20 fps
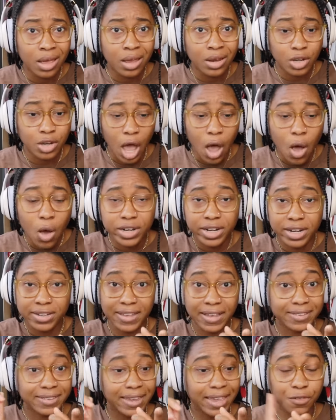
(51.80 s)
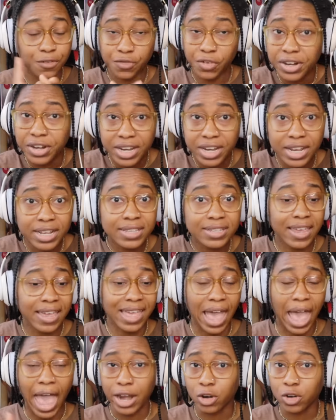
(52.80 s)
not only does that take funding,
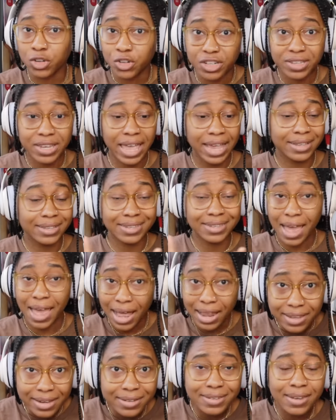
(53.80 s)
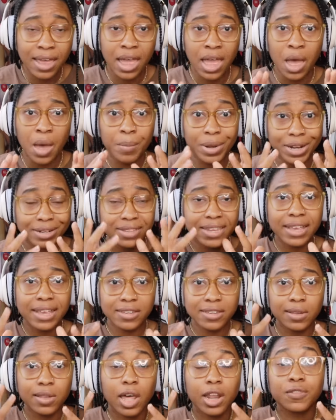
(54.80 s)
take energy, take talent, but it
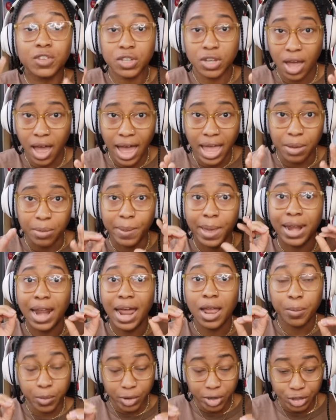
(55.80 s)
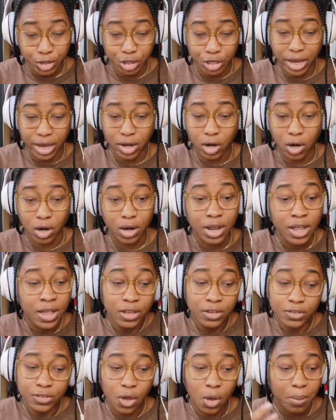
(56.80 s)
takes a lot of time, and I appreciate her.
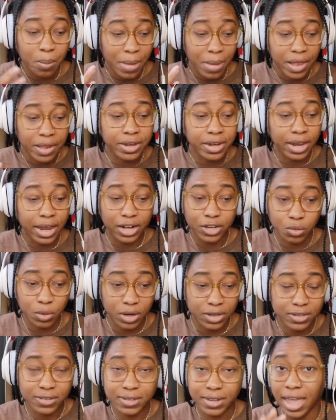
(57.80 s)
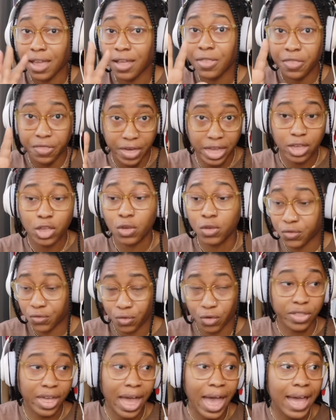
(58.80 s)
So Melanie, I just want to say thank you
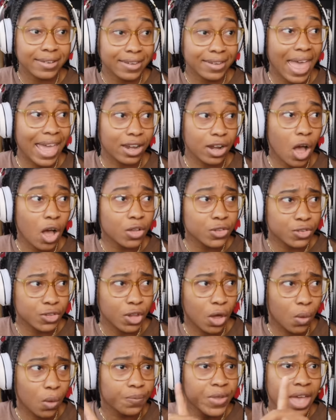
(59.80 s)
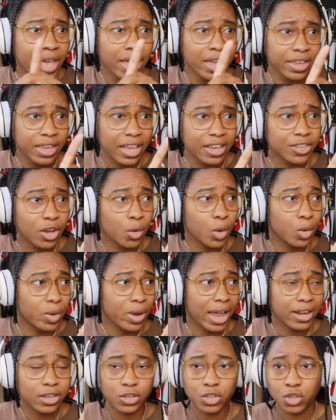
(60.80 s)
for that. And also, yesterday we
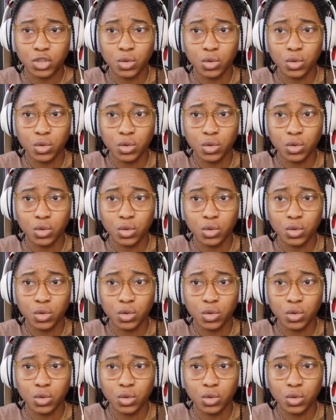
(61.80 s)
reacted to